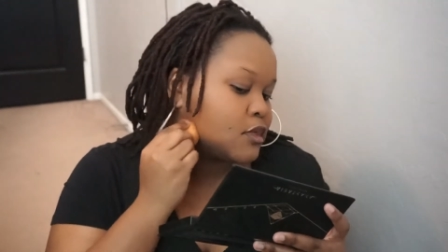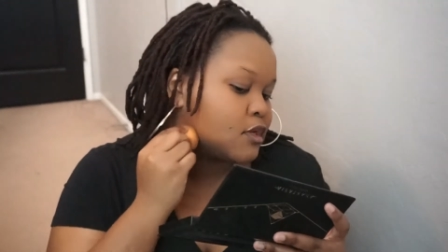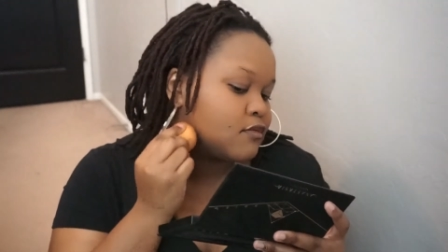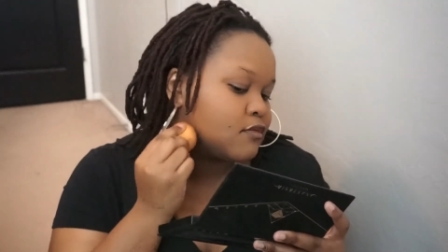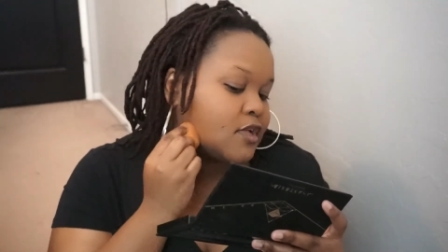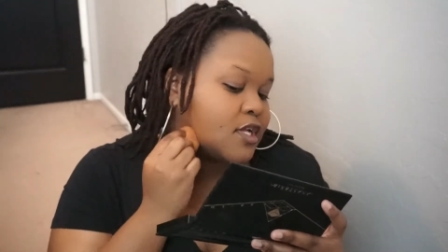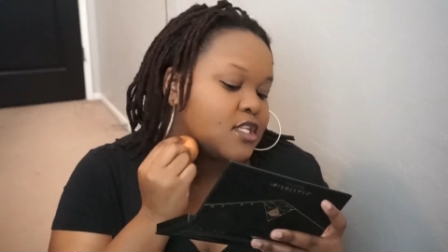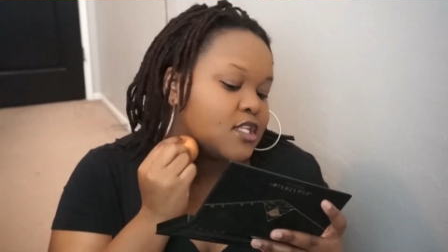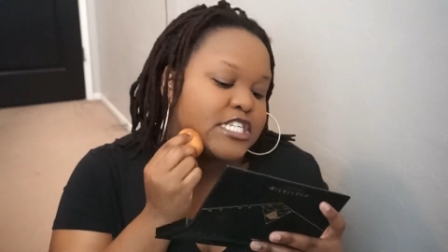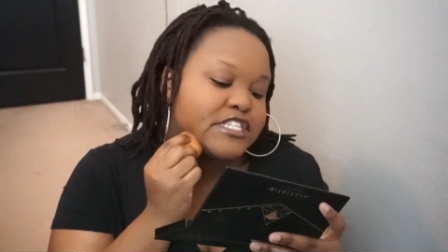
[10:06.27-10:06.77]
I
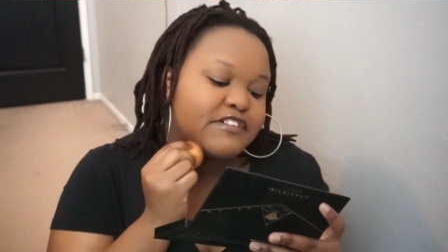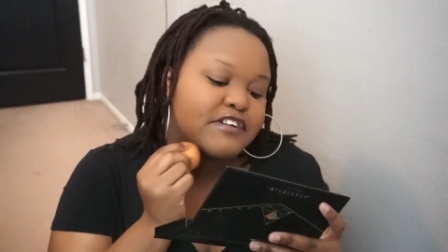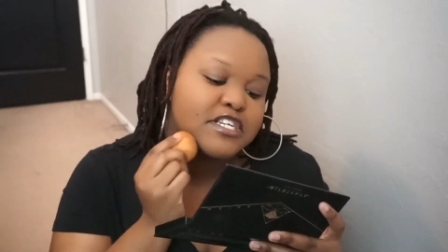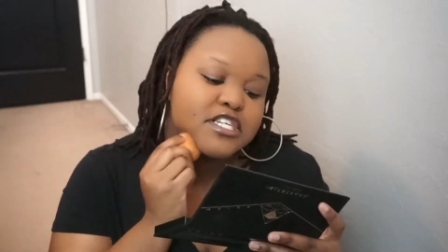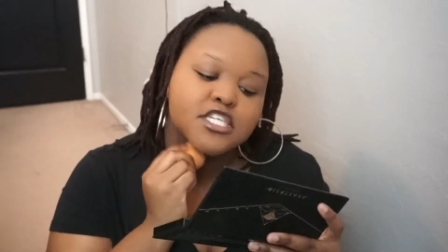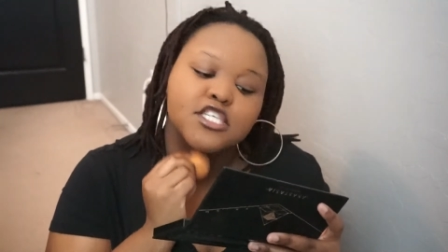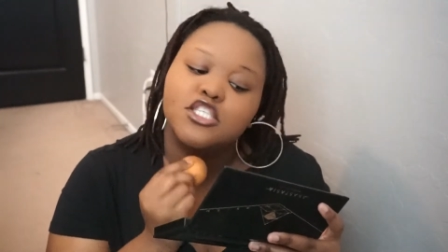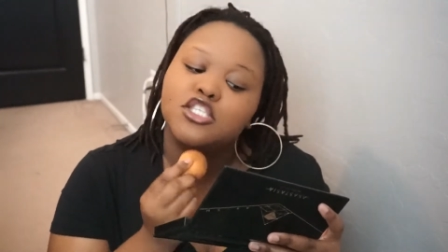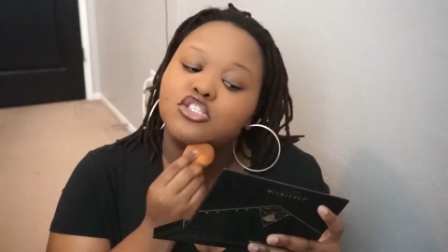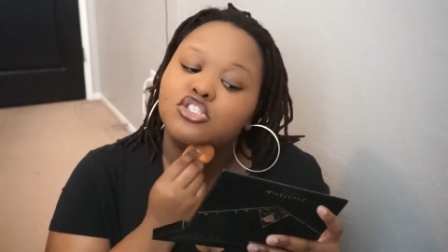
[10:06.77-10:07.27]
feel like this
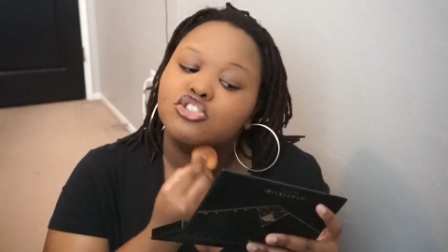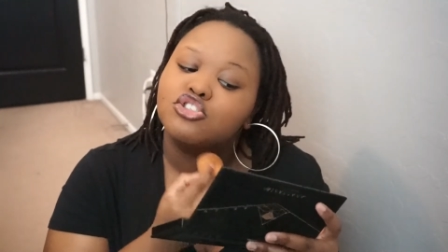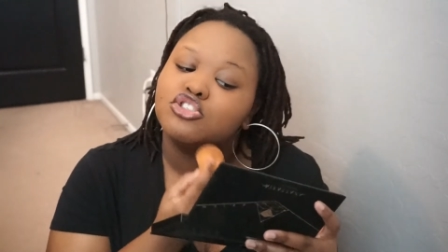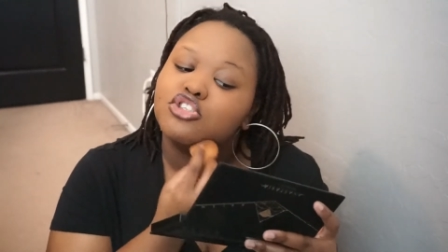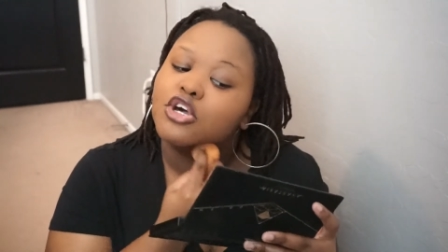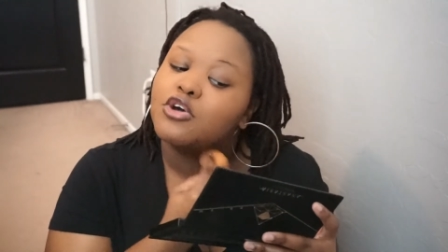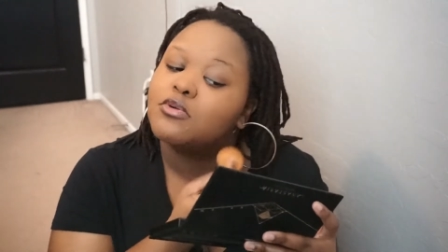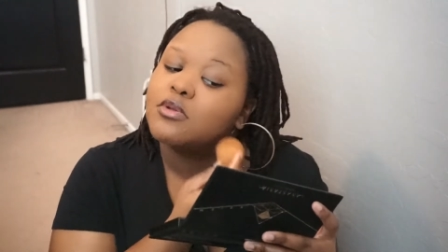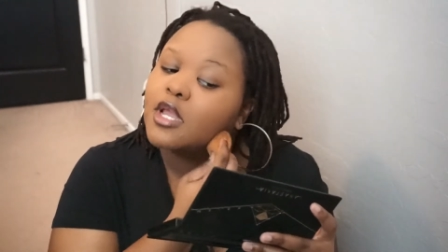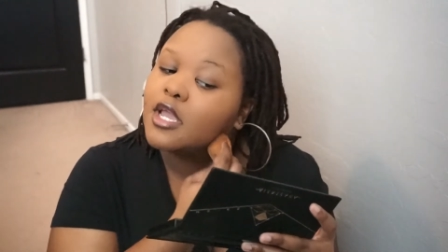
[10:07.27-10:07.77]
foundation's
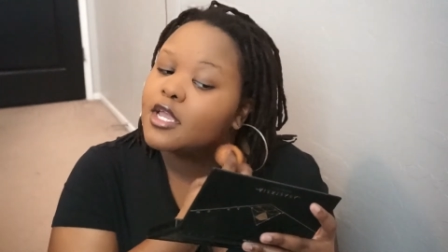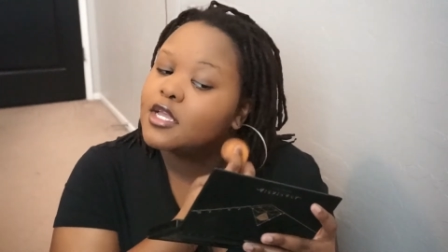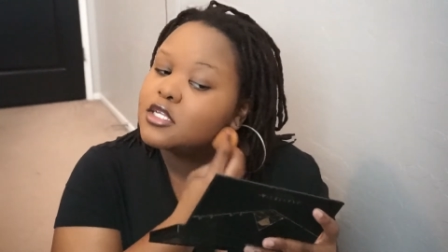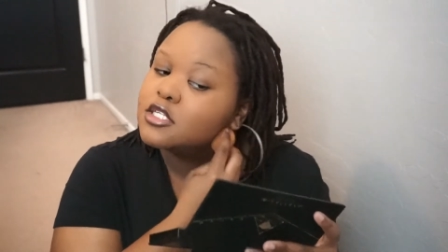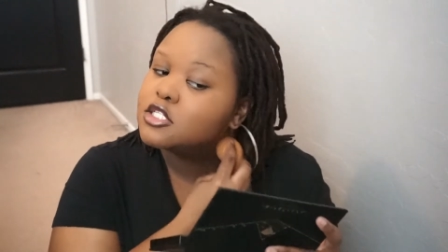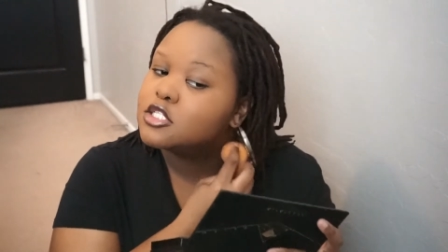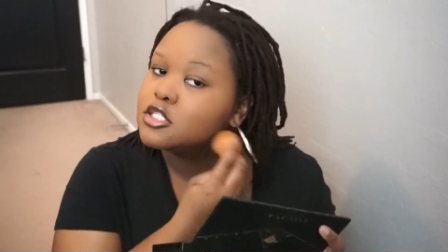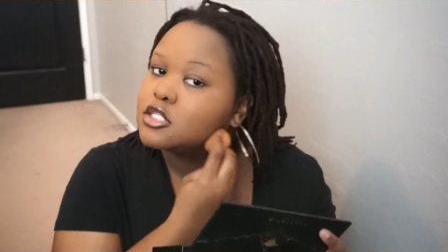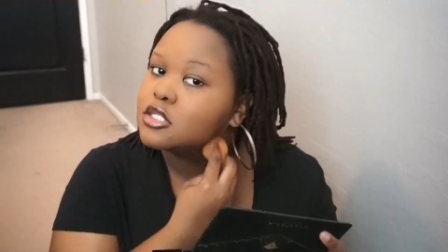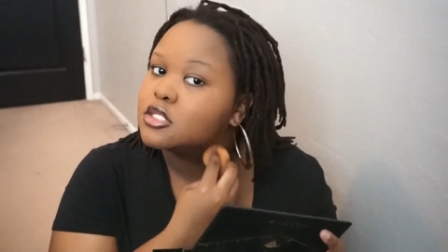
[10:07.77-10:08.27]
so
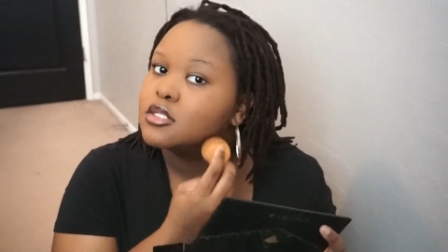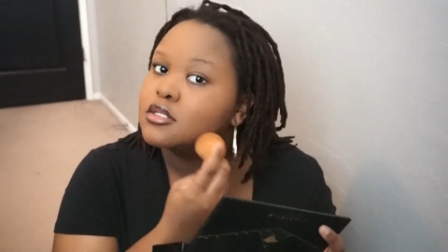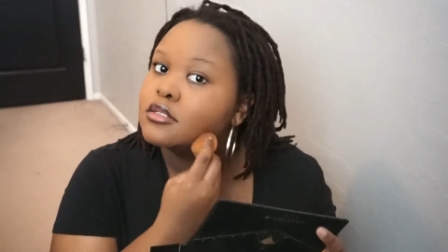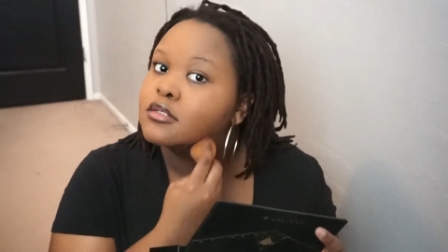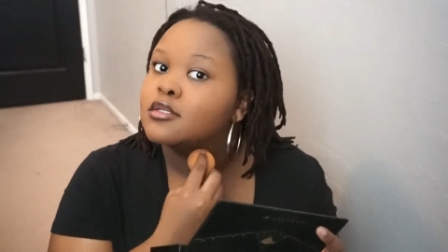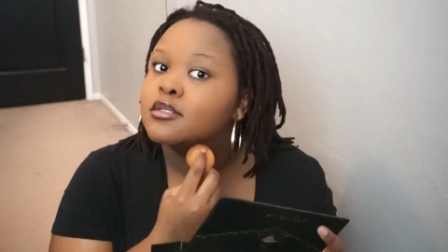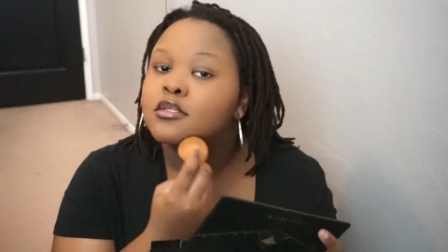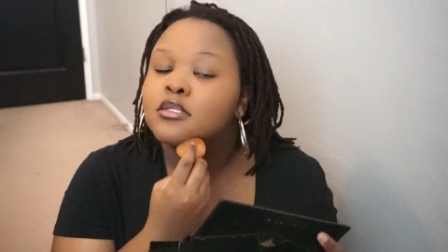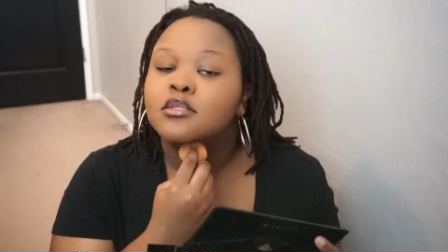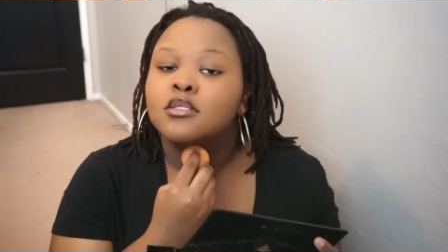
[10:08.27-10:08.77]
nice.
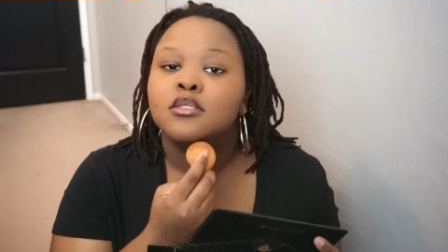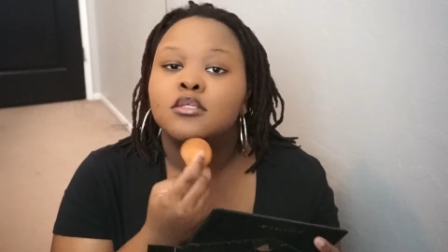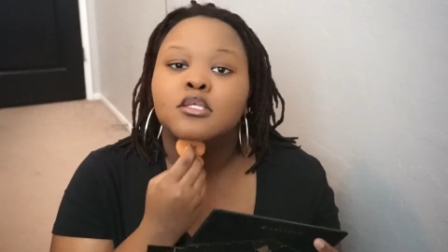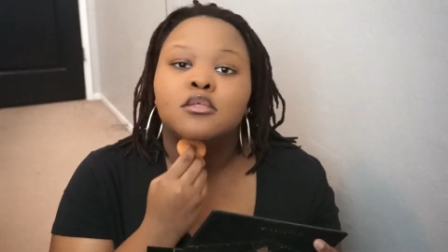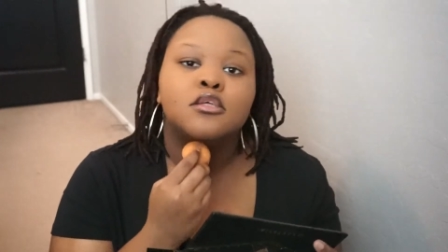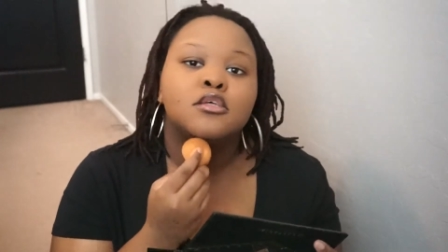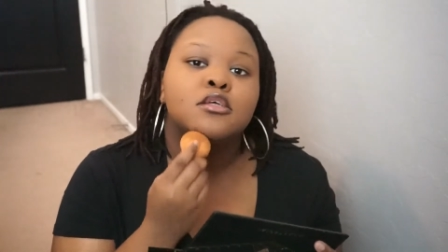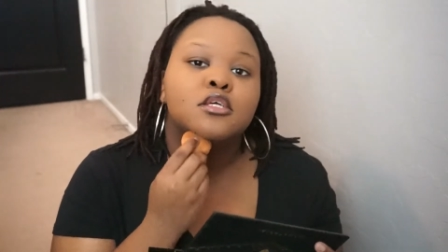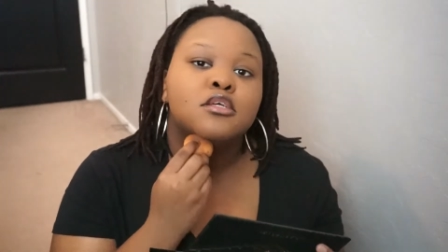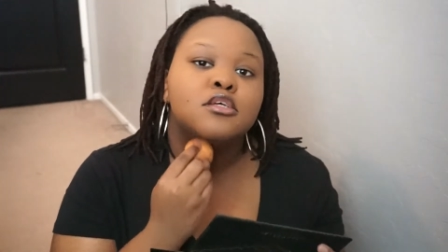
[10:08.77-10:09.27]

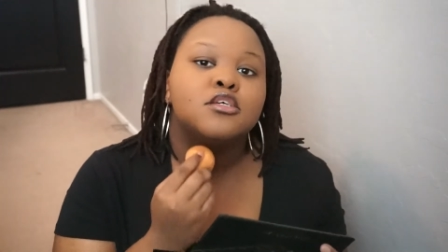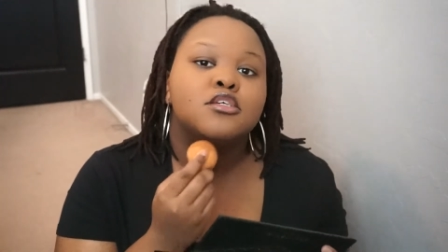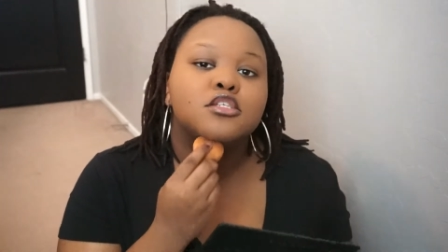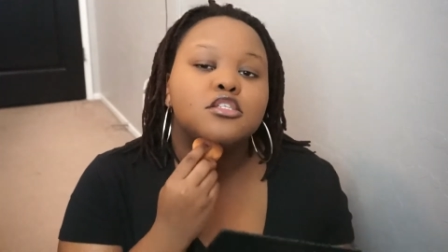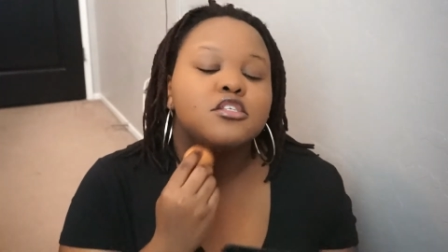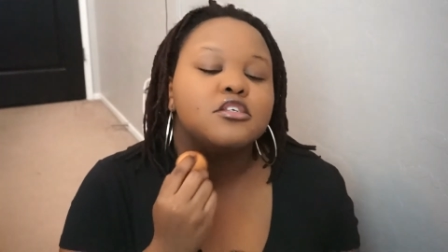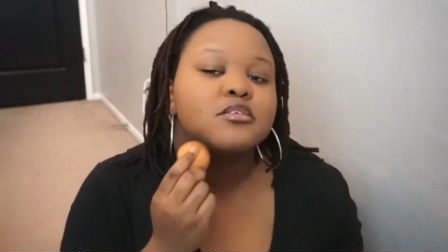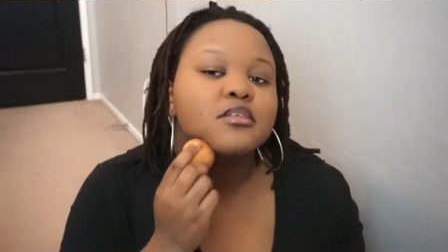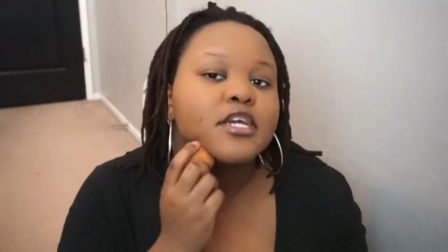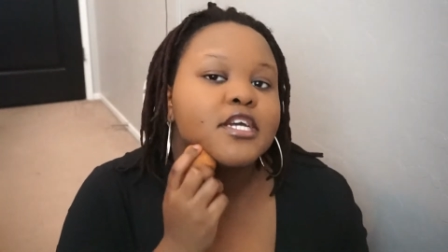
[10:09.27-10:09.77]

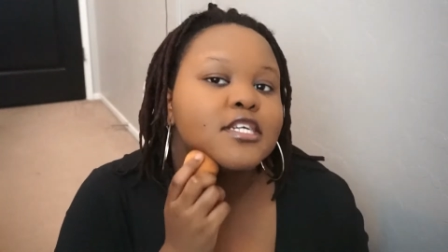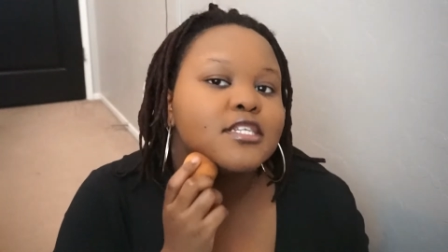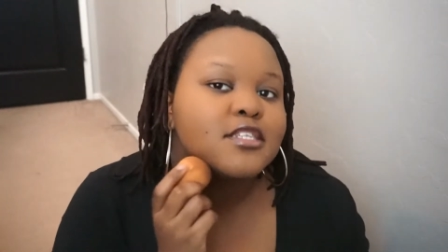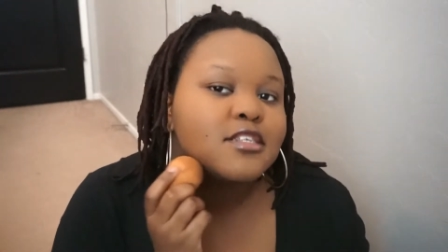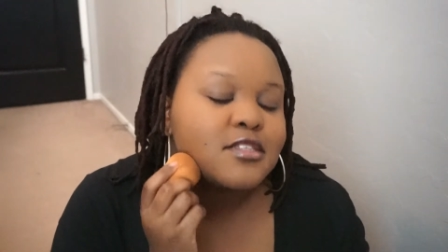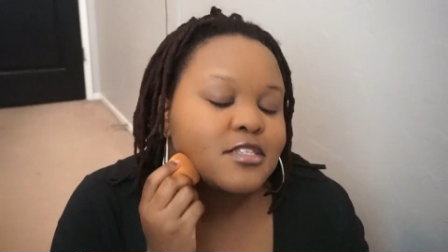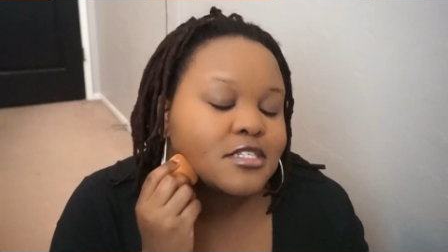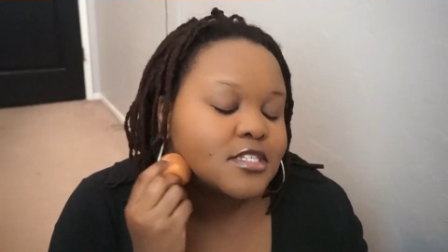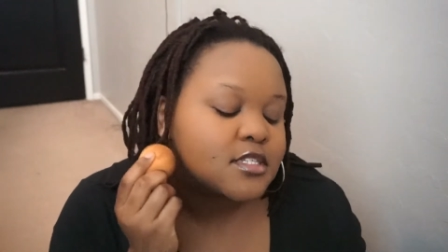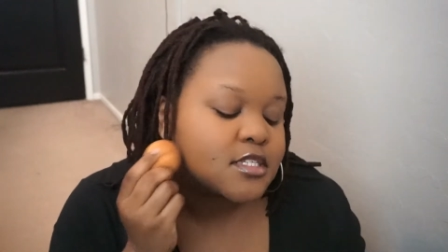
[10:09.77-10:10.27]
So nice
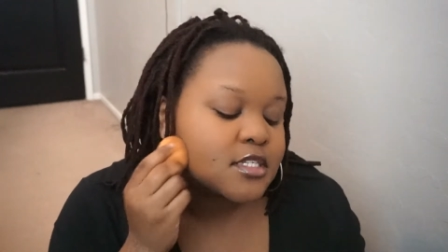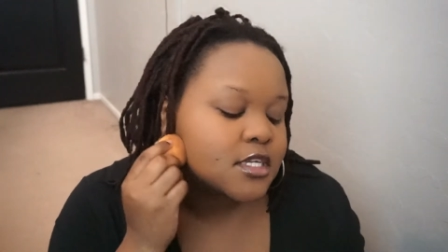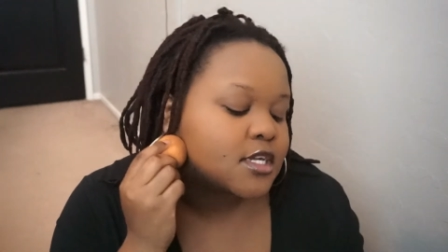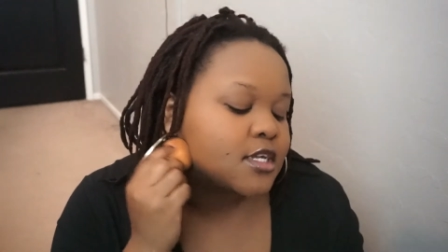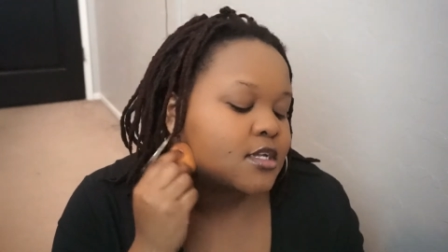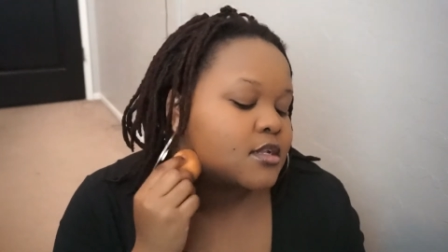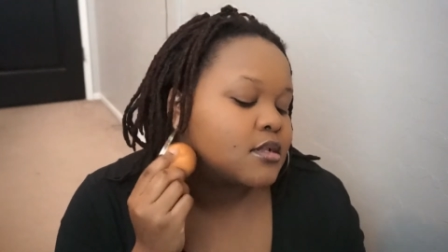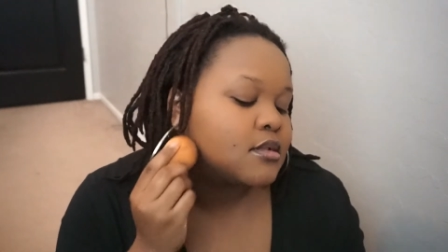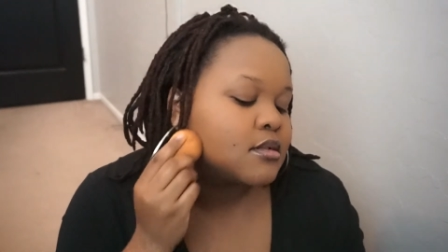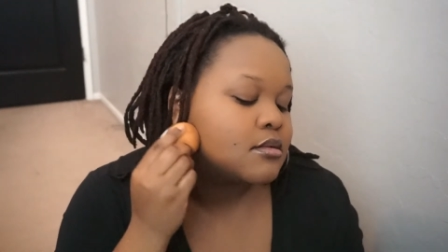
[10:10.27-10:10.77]
on the
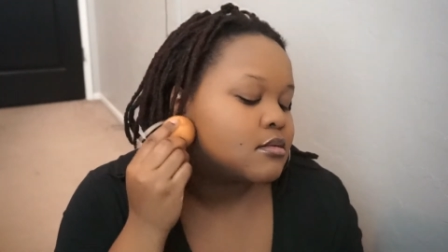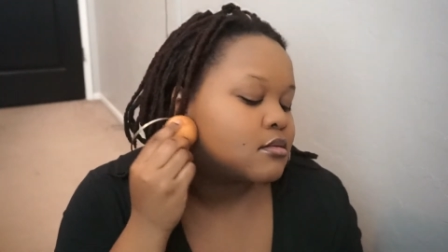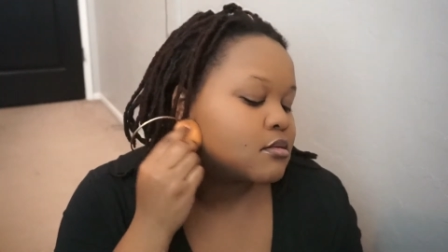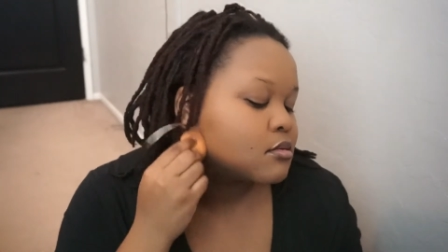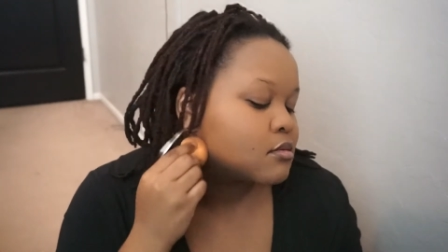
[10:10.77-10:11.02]
skin.